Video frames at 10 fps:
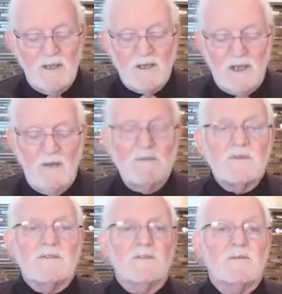
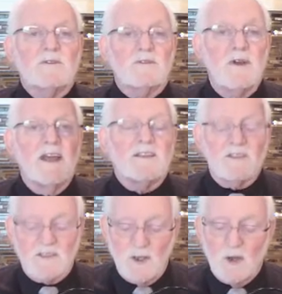comes from
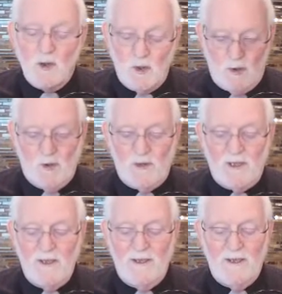Christ's glory
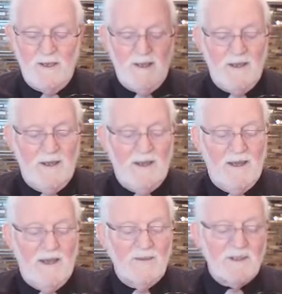
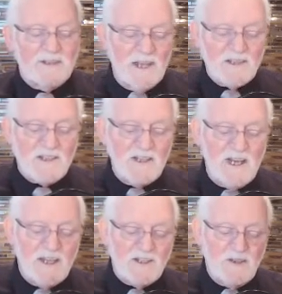and the
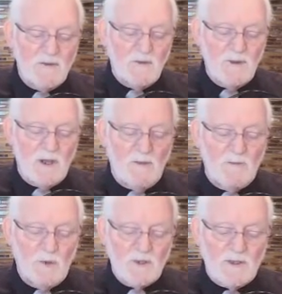destination we are
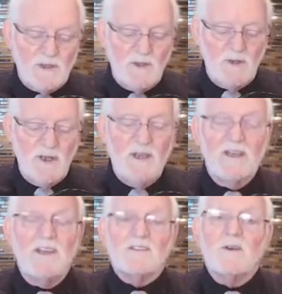brought to
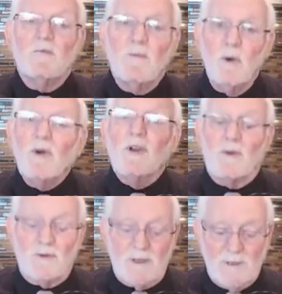is more
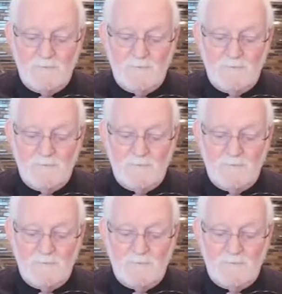glory.